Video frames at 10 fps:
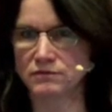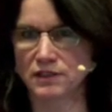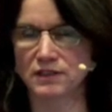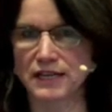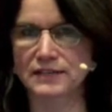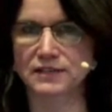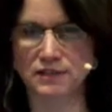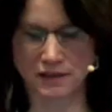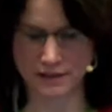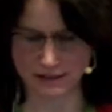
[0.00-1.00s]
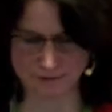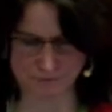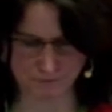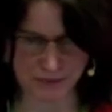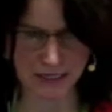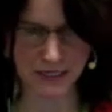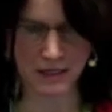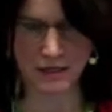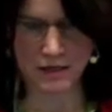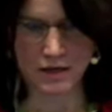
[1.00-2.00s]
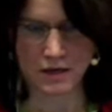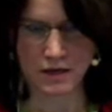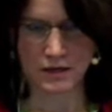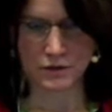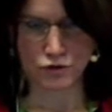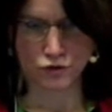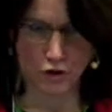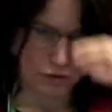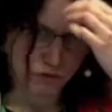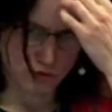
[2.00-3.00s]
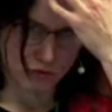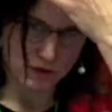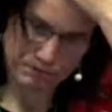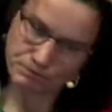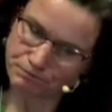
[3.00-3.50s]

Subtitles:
exercise. So